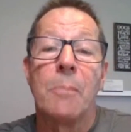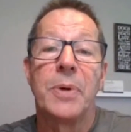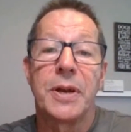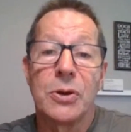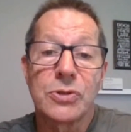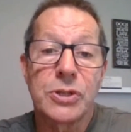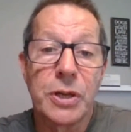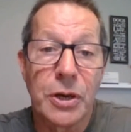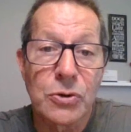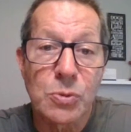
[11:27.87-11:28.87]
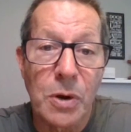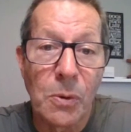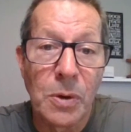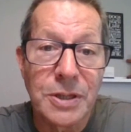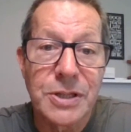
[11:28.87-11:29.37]
But here's what I
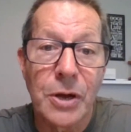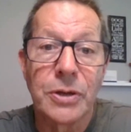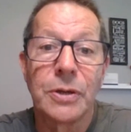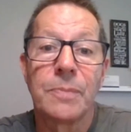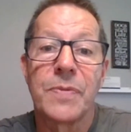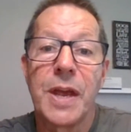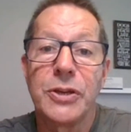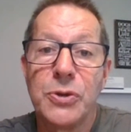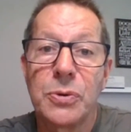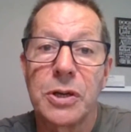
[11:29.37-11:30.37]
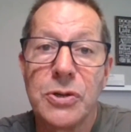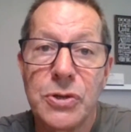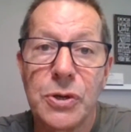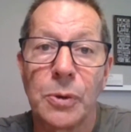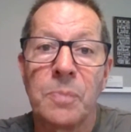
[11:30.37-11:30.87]
want to tell you that you can
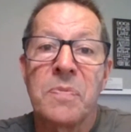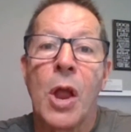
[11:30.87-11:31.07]
do.